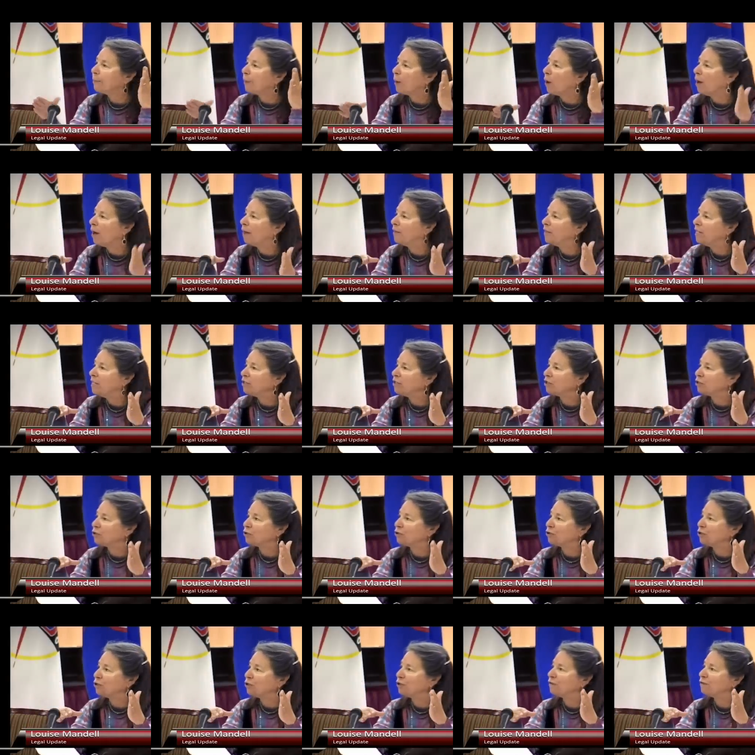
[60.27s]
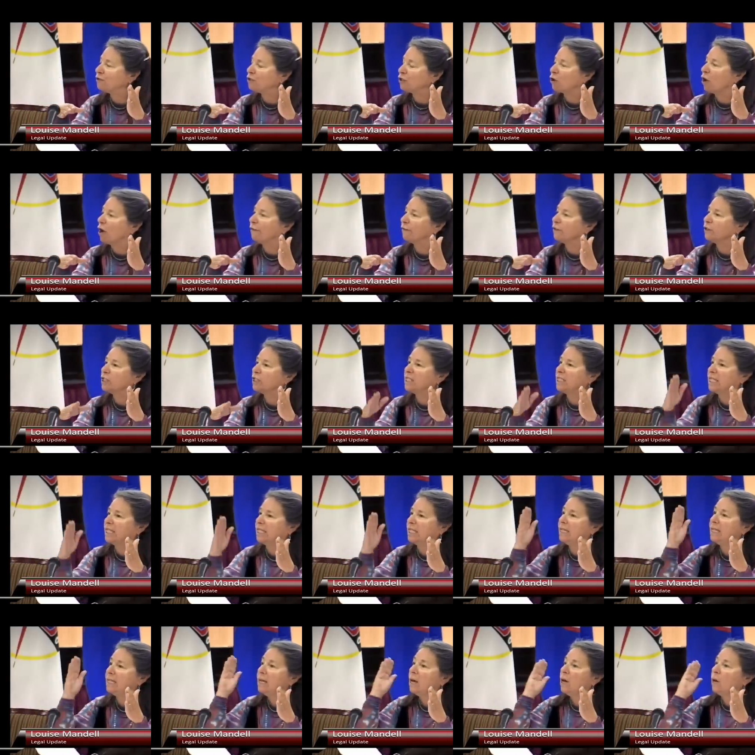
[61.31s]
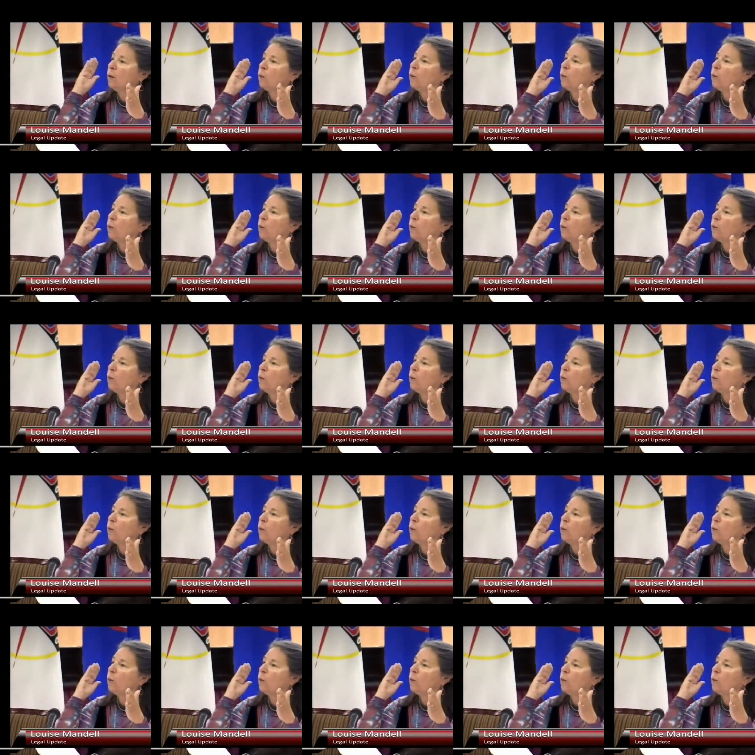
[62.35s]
upon the assertion of sovereignty,